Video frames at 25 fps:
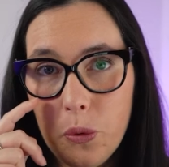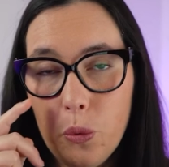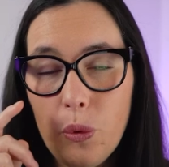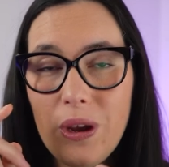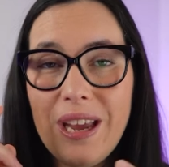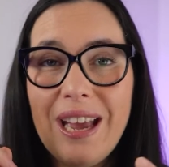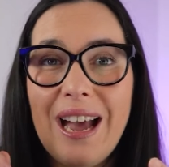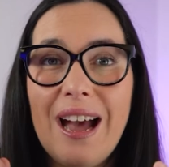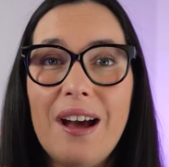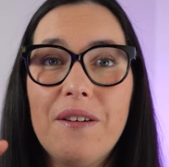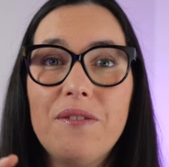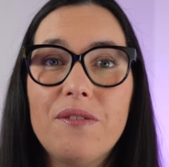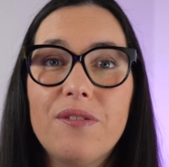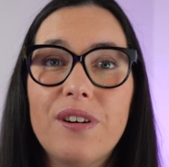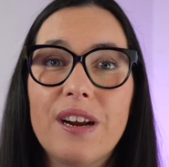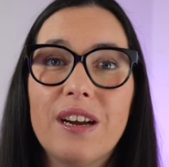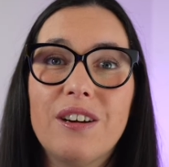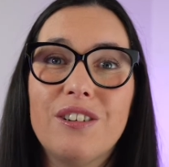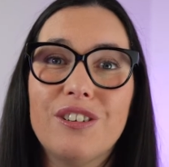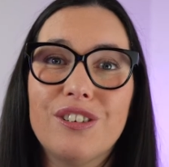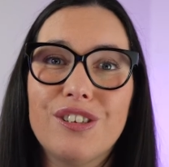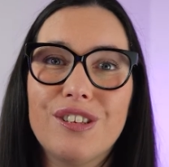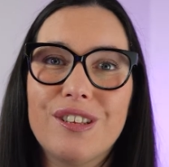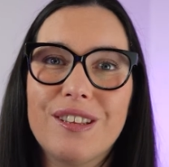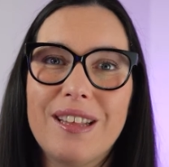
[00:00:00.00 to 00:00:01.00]
We have
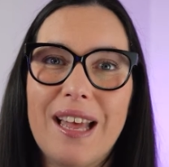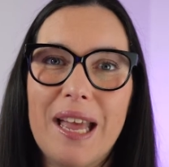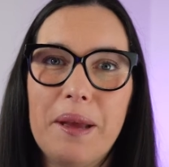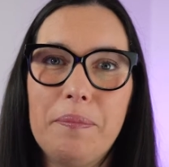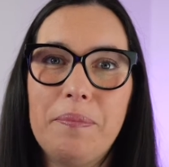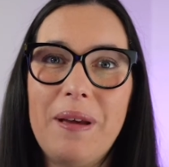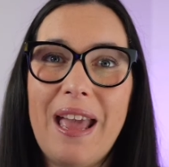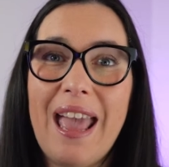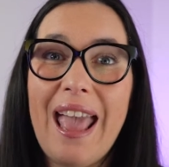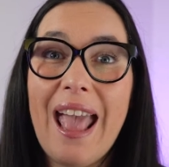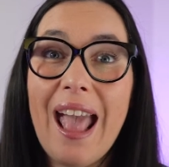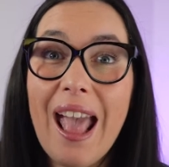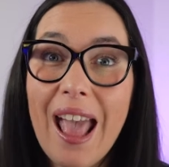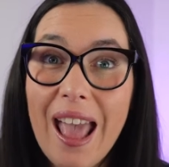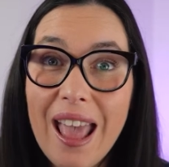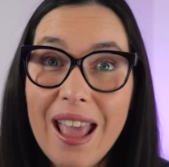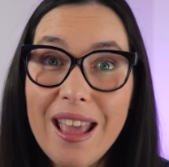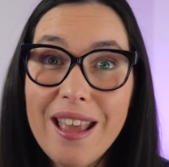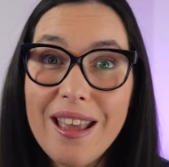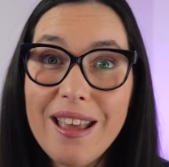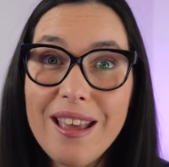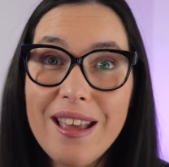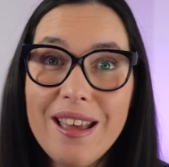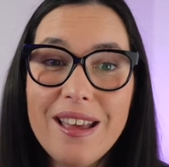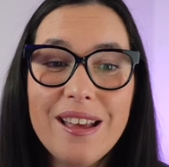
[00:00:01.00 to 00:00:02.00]
records type
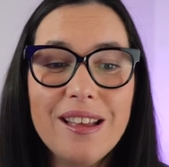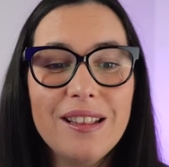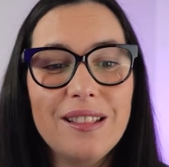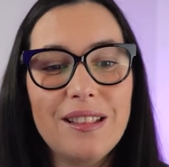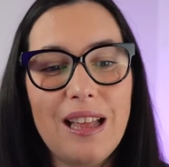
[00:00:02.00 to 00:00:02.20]
A,